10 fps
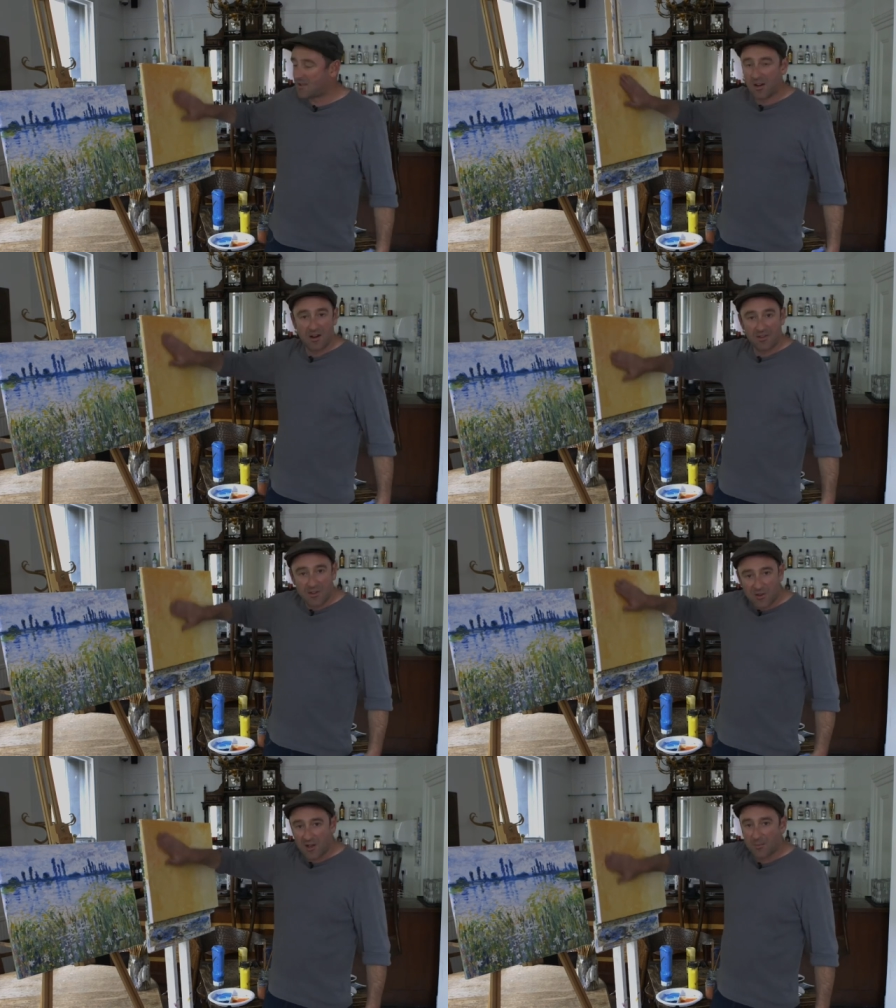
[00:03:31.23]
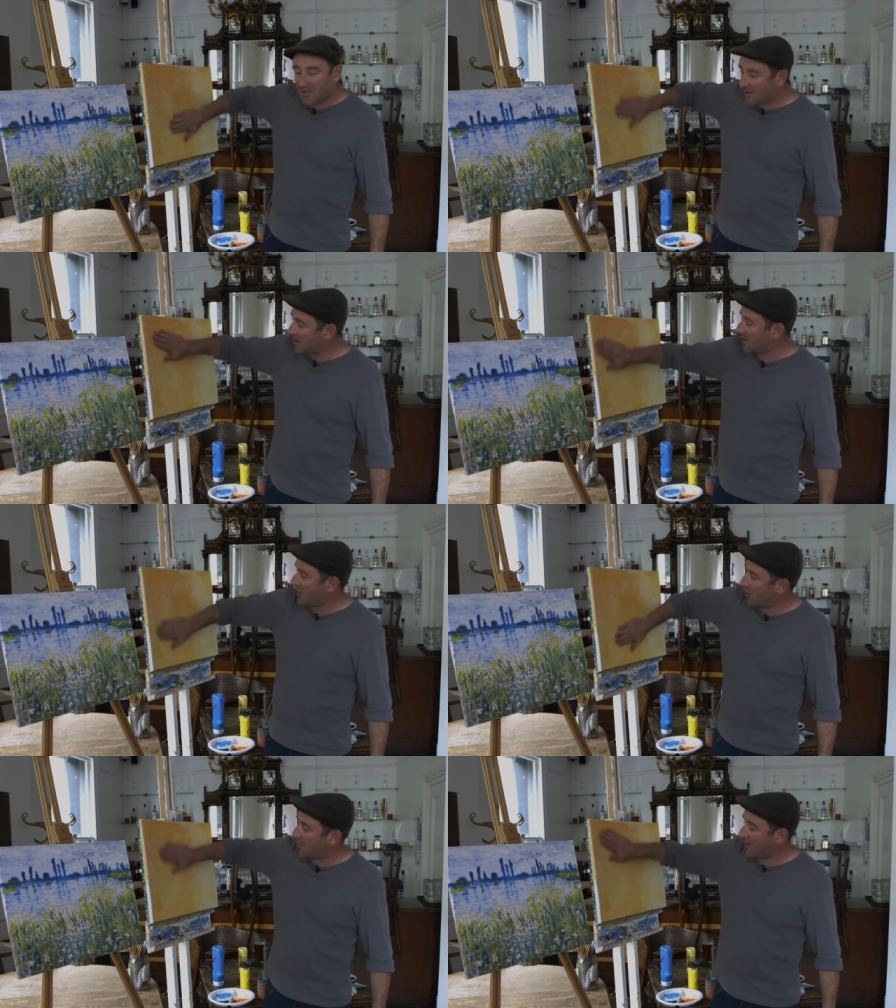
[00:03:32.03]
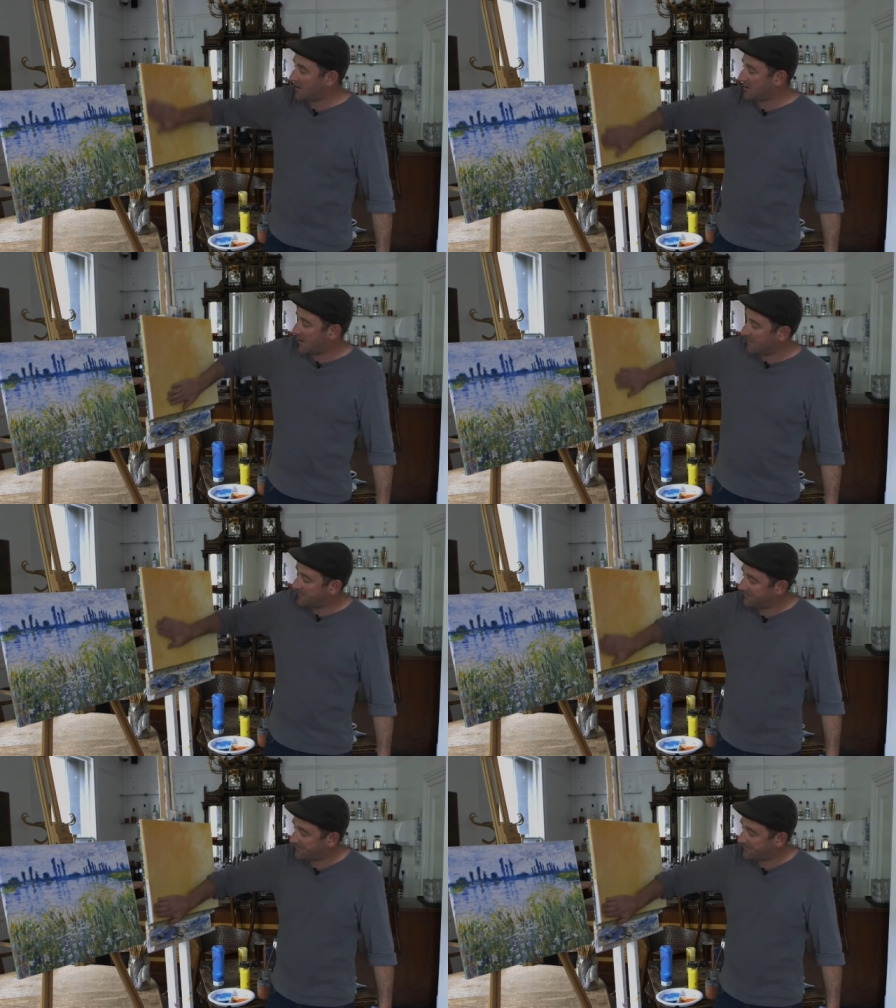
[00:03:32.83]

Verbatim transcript: So like the drips are gonna get all blended in.